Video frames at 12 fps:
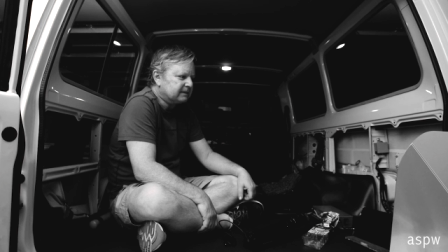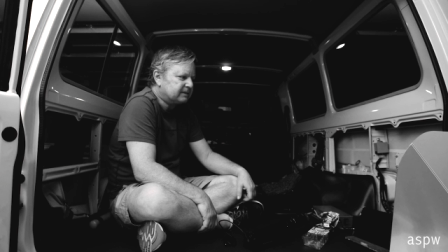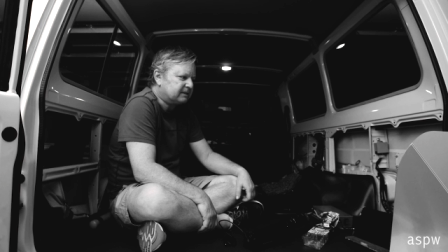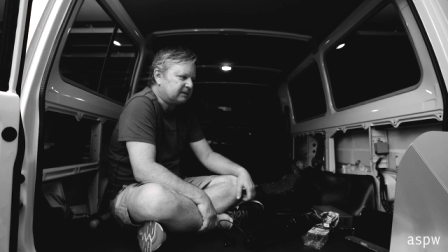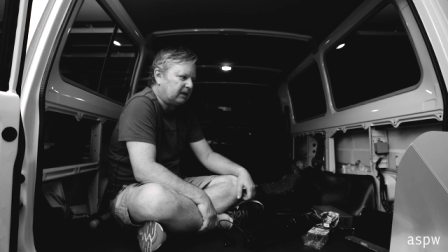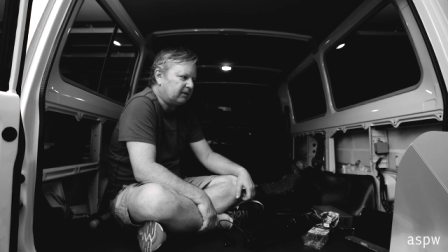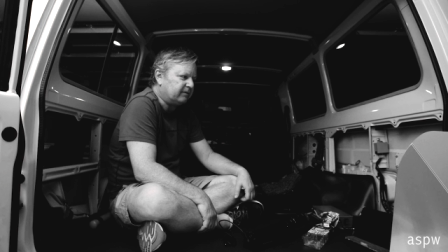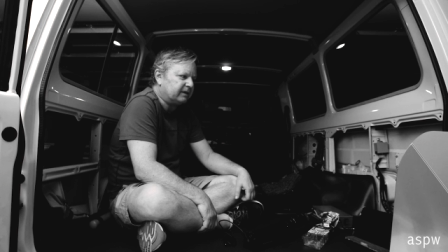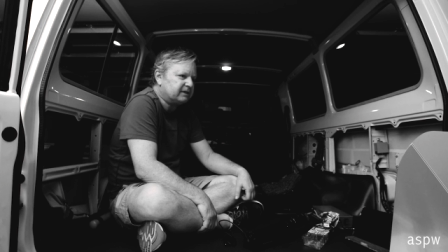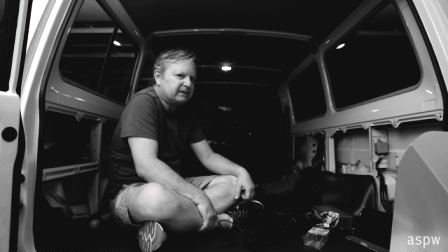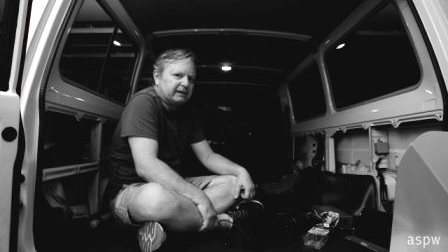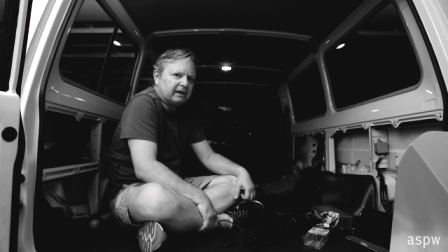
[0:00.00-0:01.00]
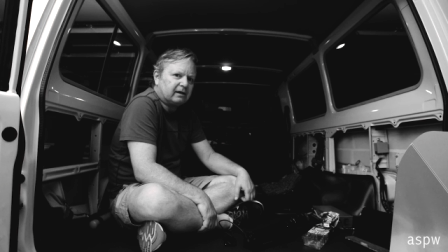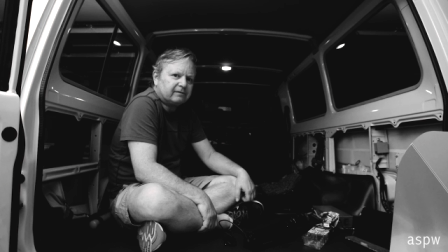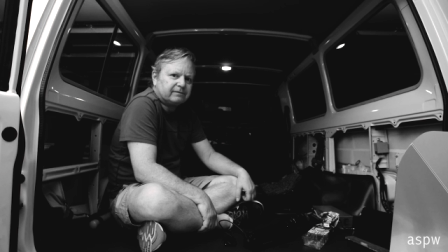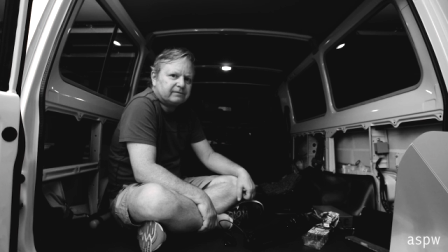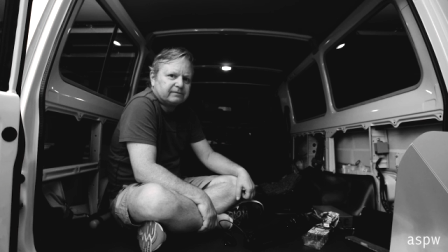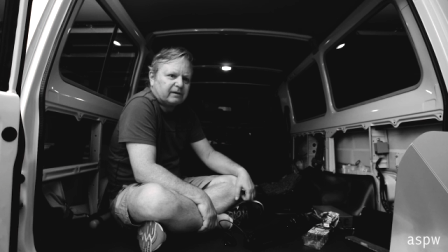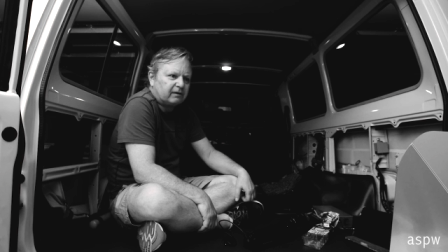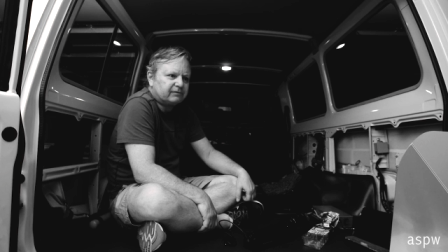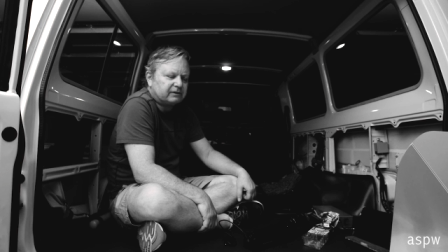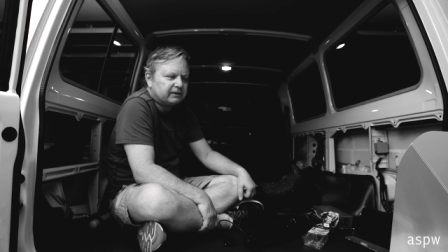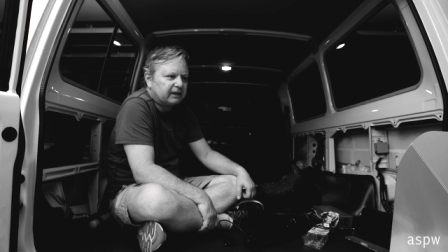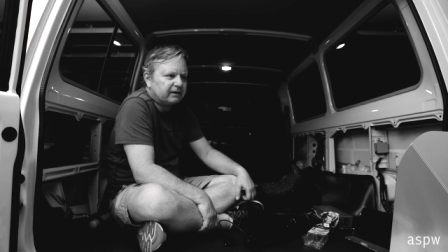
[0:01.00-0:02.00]
So eventually,
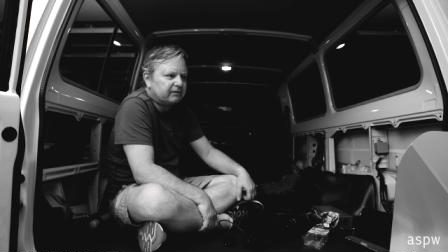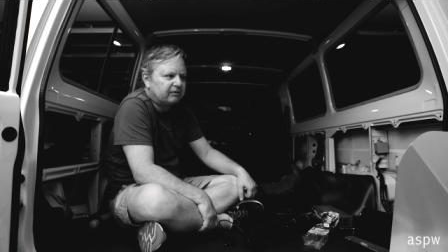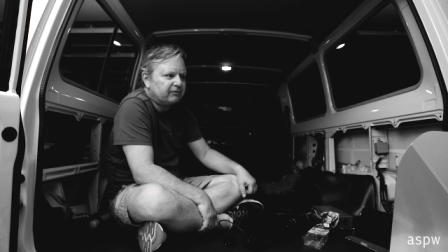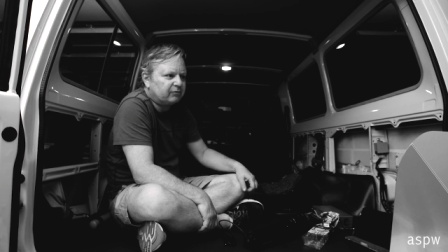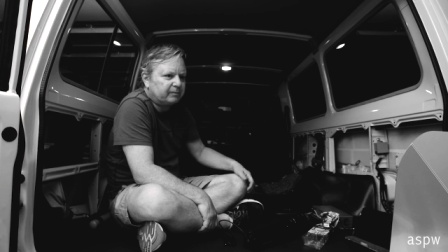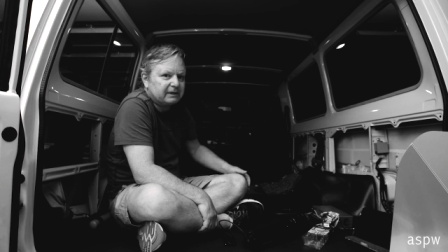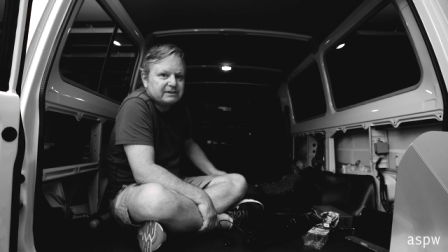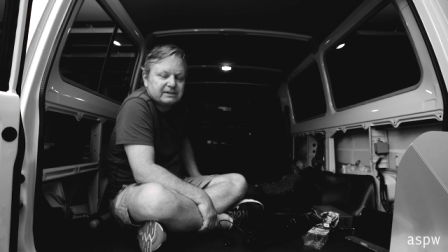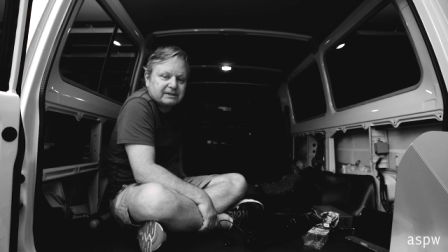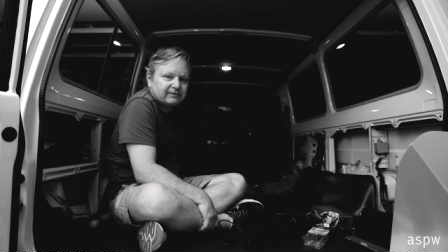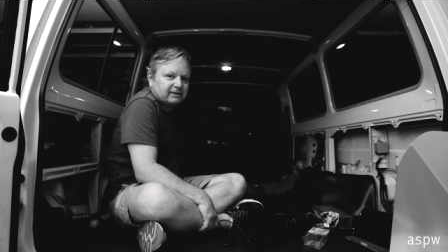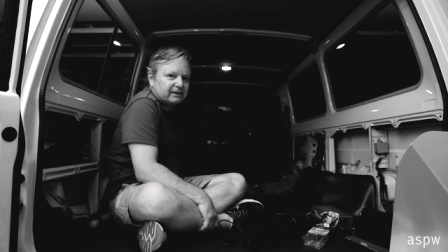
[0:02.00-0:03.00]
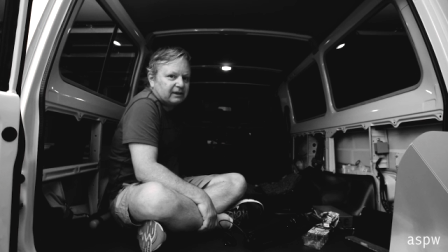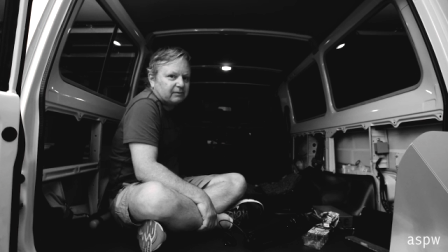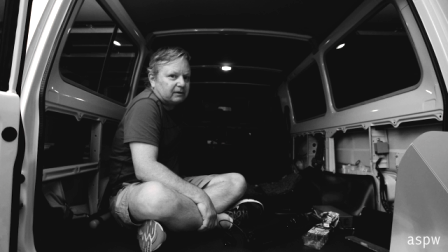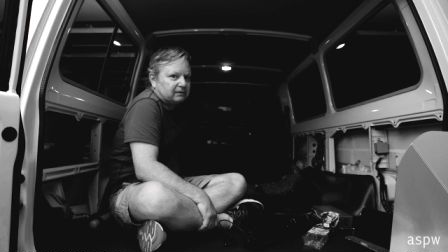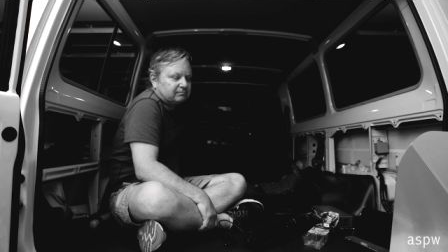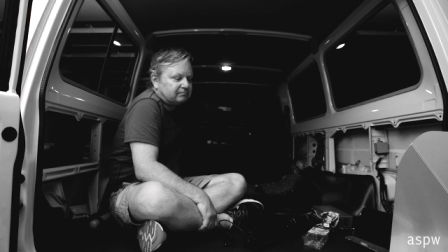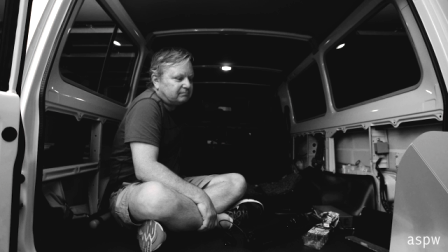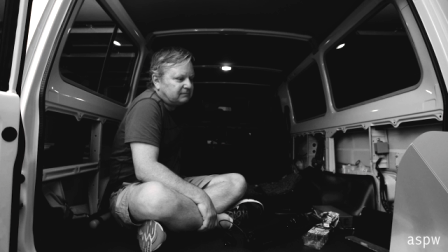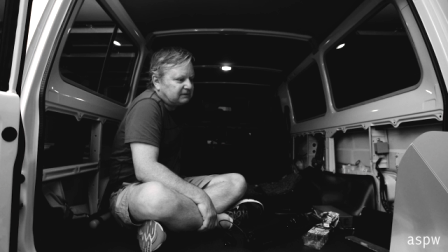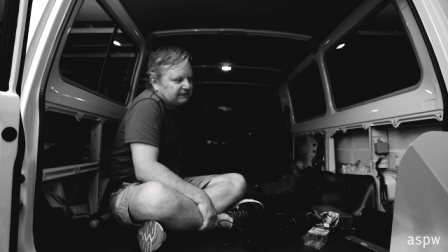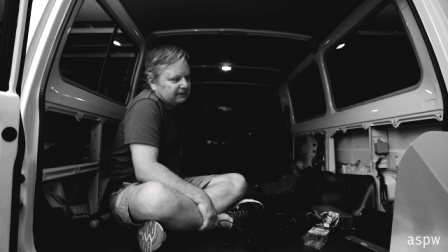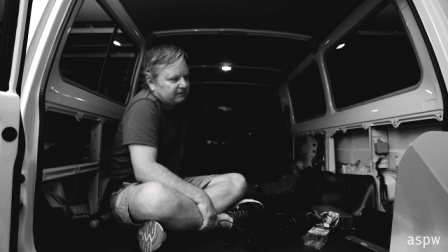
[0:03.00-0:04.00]
after another three four months, I was given another one,
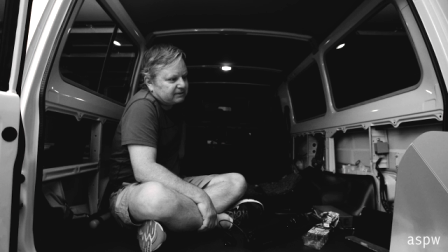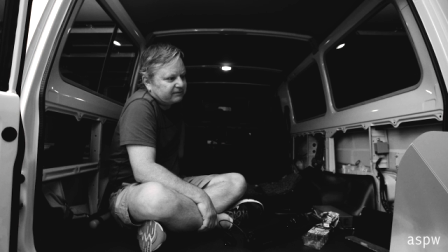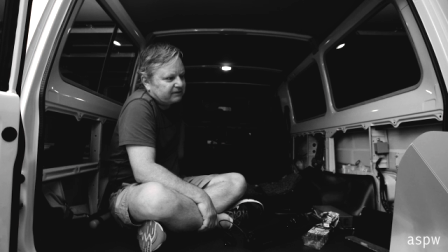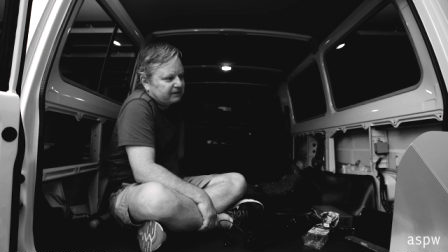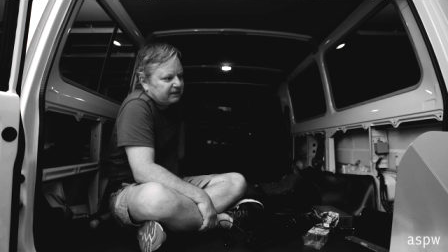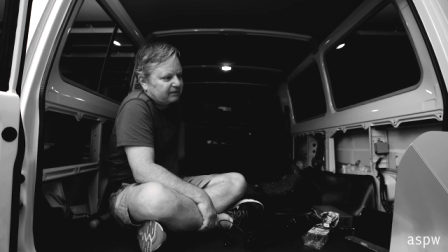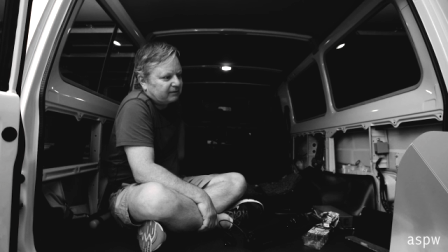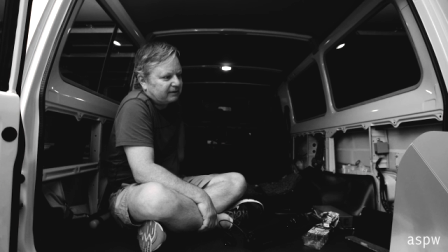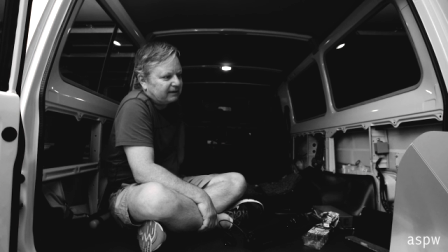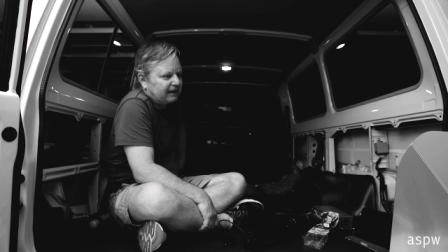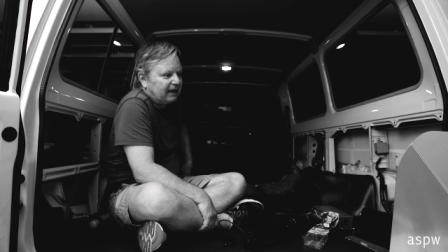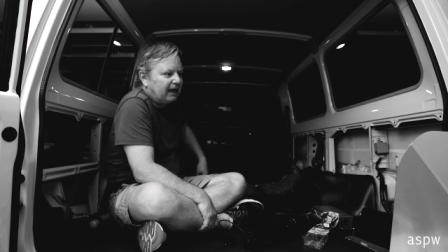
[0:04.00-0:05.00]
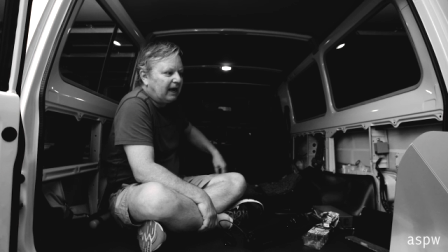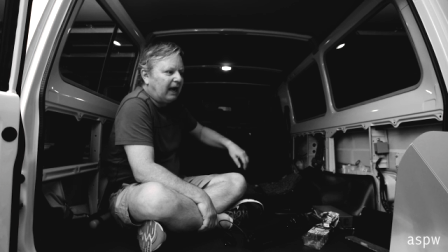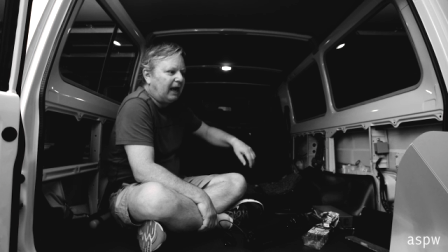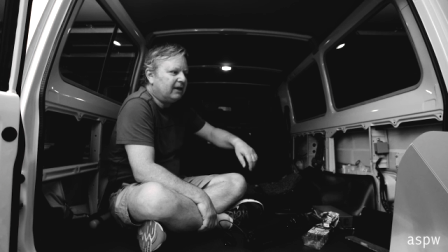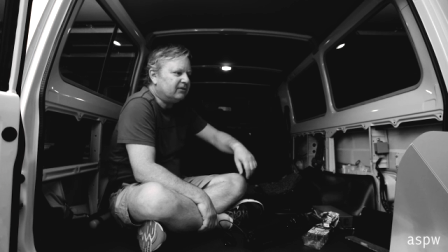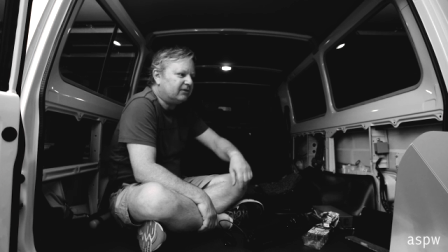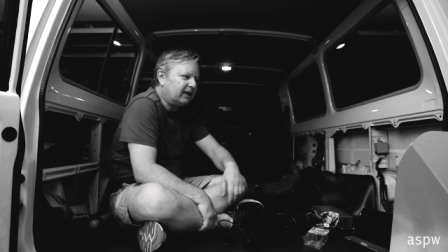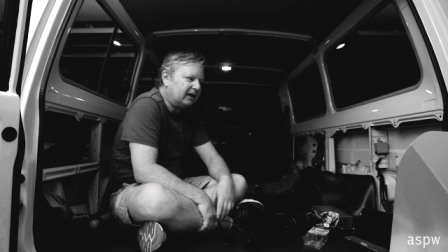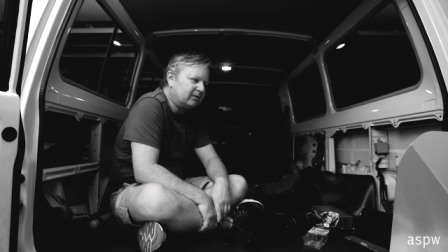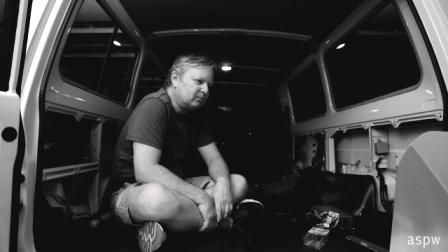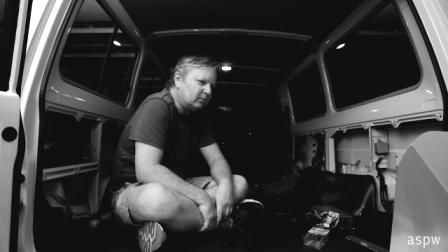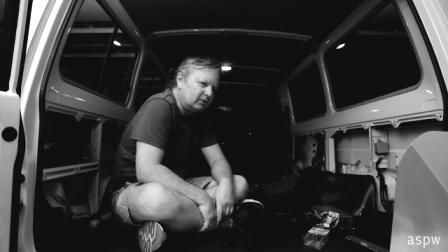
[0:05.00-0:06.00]
and I was given another one, and
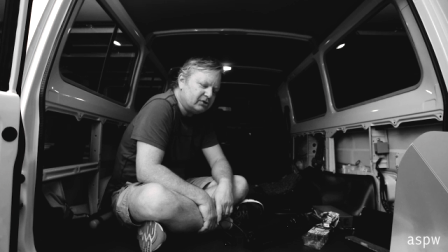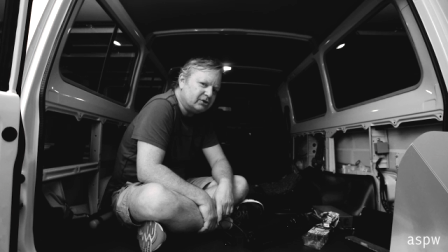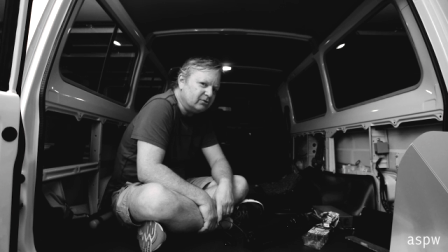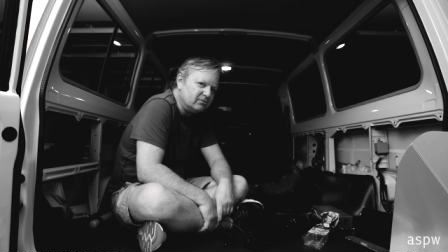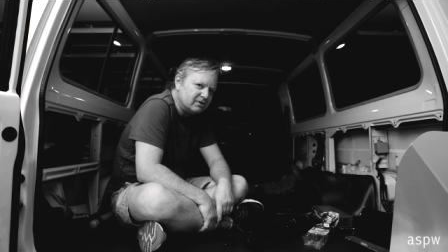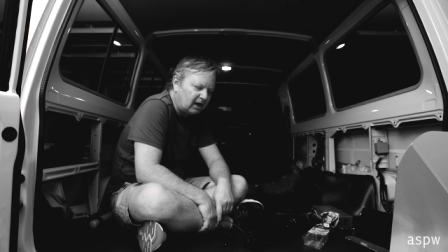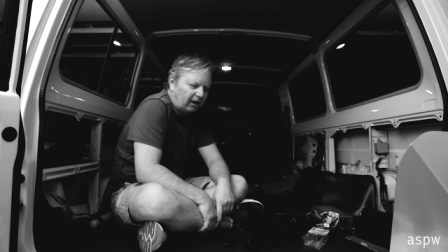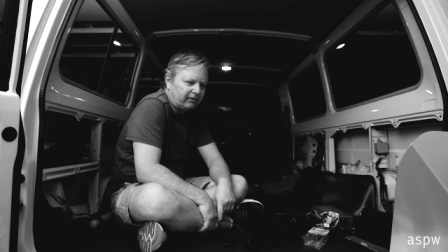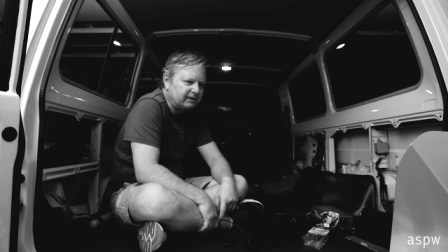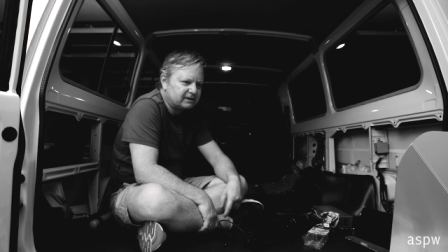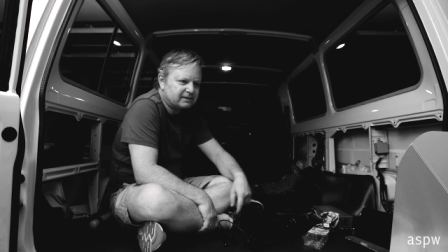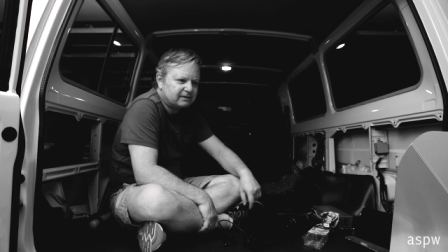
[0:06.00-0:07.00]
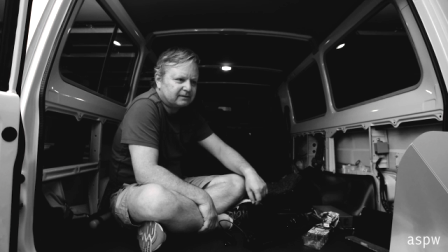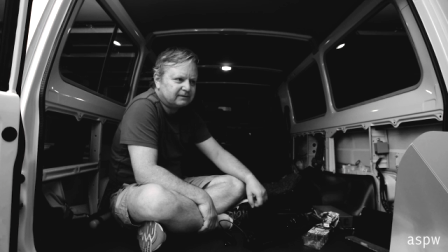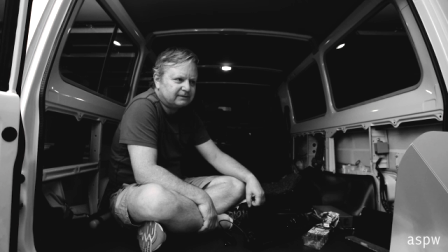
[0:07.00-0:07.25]
then would you know it,